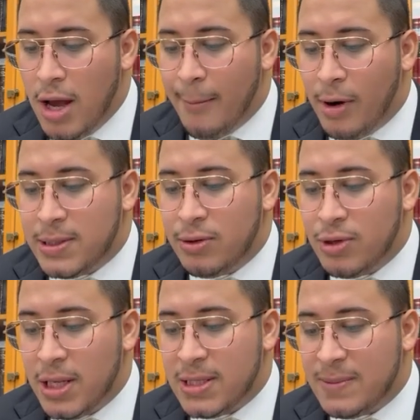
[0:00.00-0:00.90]
person
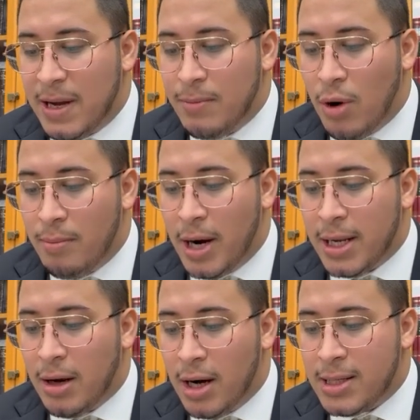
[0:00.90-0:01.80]
who needs to spend more
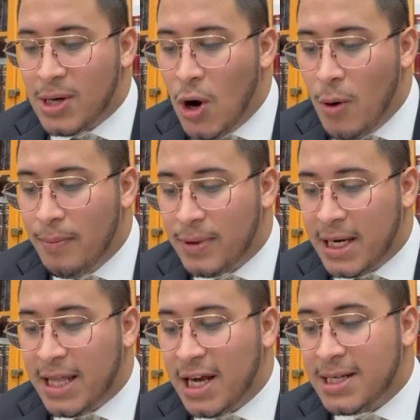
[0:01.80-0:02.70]
money on his home
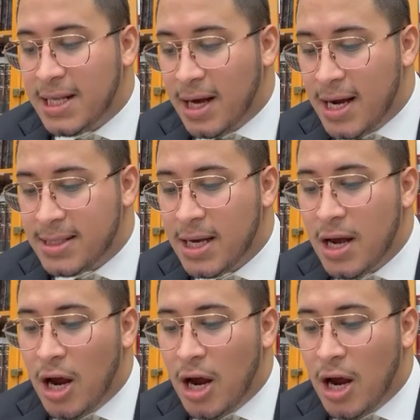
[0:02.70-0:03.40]
than he thinks he does,